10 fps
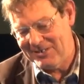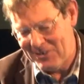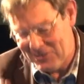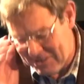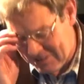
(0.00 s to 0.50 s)

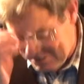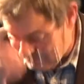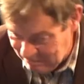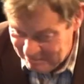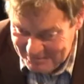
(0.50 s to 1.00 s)
Encourage the
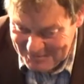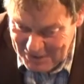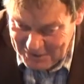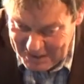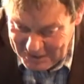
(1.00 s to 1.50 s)

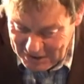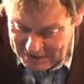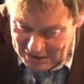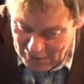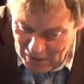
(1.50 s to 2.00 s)
others. Okay, that,
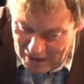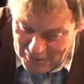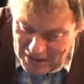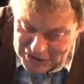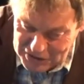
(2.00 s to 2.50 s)
a,
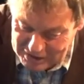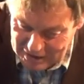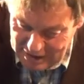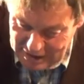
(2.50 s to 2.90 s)
a risk